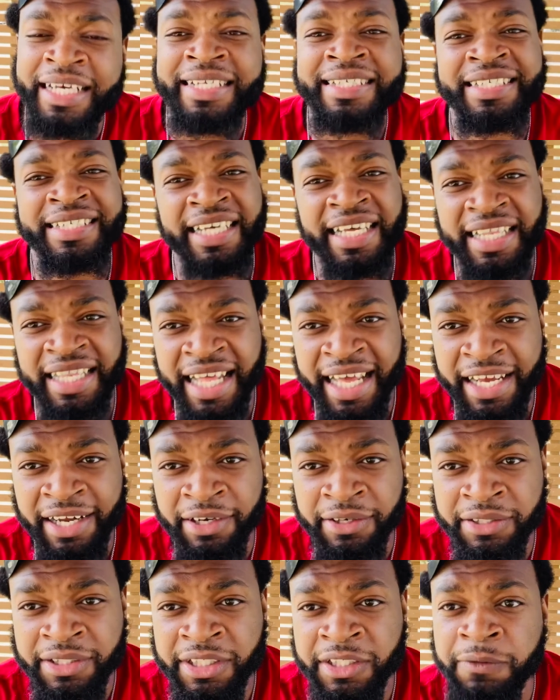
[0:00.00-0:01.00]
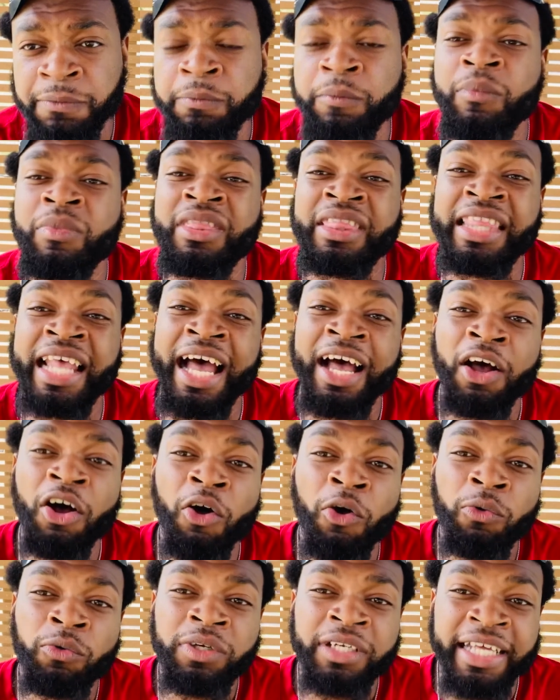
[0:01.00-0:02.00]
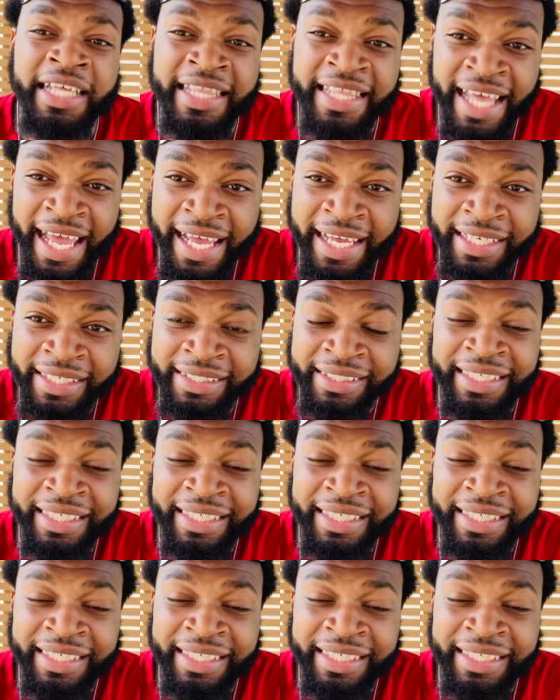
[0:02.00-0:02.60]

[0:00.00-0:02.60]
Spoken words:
to theirs. Not only that,